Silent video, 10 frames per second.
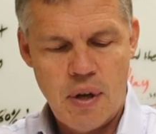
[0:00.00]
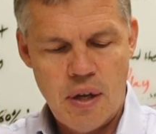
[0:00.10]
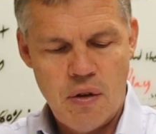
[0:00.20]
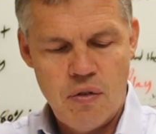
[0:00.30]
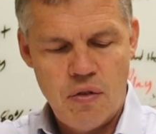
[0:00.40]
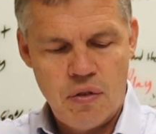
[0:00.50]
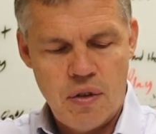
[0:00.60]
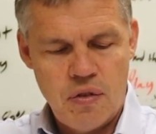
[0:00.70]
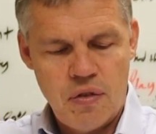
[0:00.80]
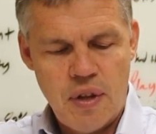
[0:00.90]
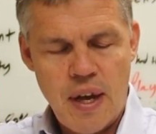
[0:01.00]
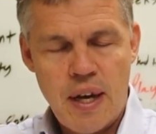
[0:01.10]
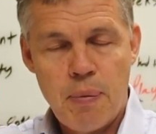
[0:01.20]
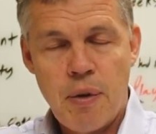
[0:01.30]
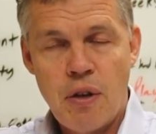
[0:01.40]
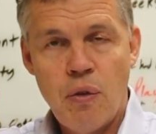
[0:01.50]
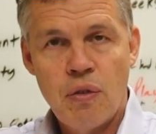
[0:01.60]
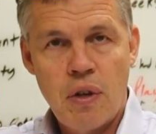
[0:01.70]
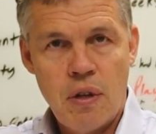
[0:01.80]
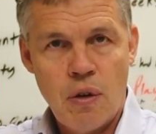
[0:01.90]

And you're just going to slide up there. Use a little